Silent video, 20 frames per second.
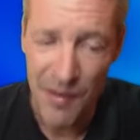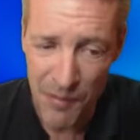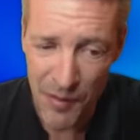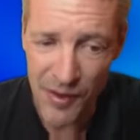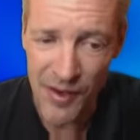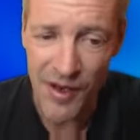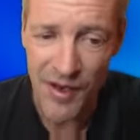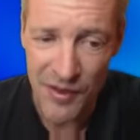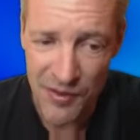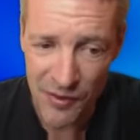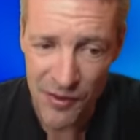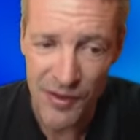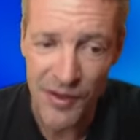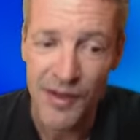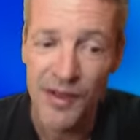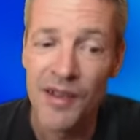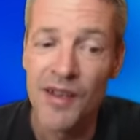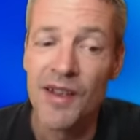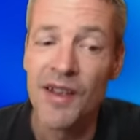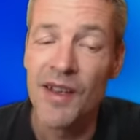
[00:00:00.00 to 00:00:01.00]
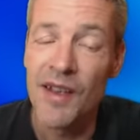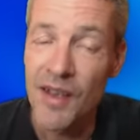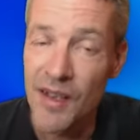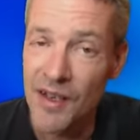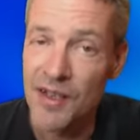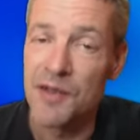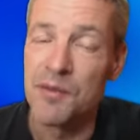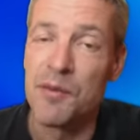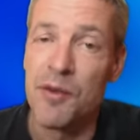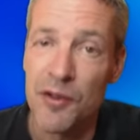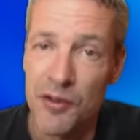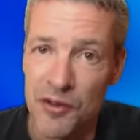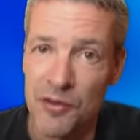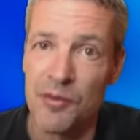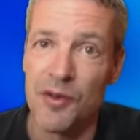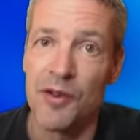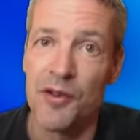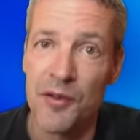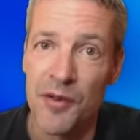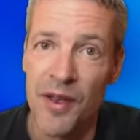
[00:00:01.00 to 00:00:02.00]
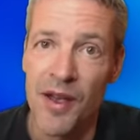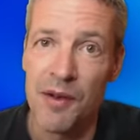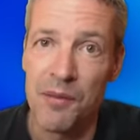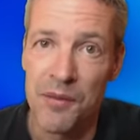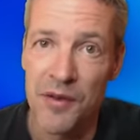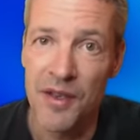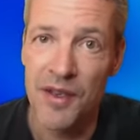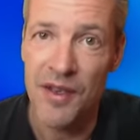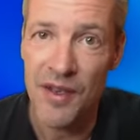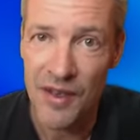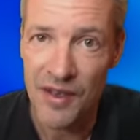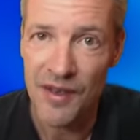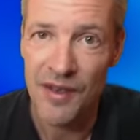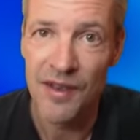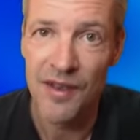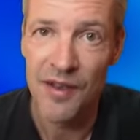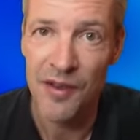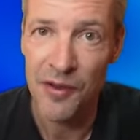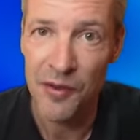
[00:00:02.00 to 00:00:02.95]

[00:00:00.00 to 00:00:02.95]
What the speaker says: But actually, it is possible to help the king.